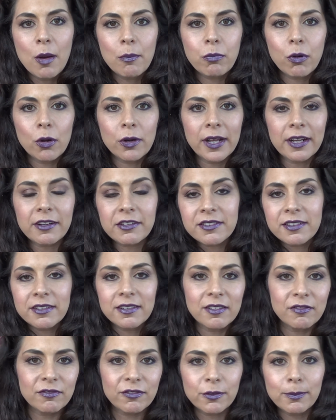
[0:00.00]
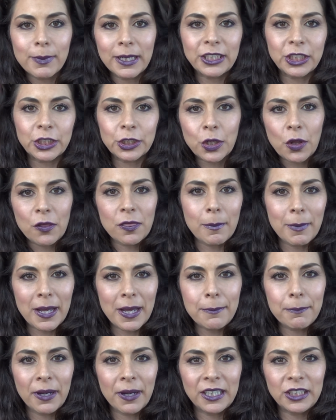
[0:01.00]
products and information on the
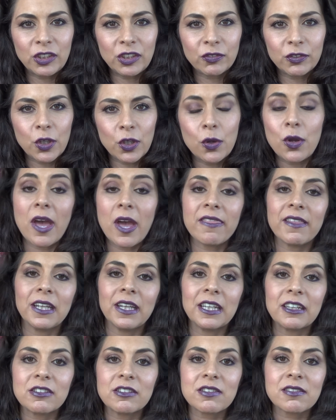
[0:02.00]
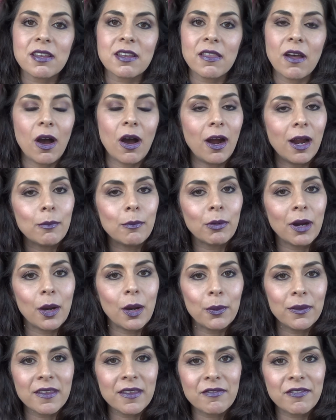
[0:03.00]
main page for you, and the links to the
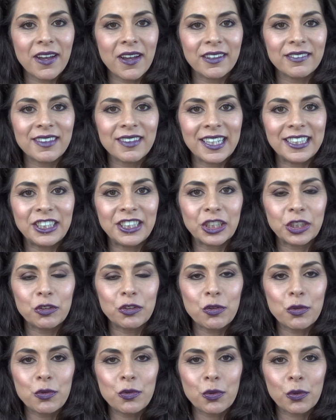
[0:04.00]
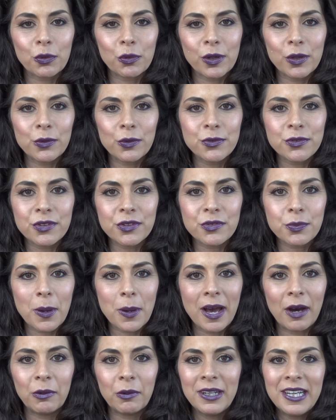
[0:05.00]
eyebrow and the foundation tutorials as
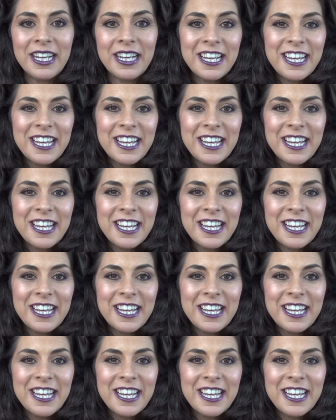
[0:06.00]
well.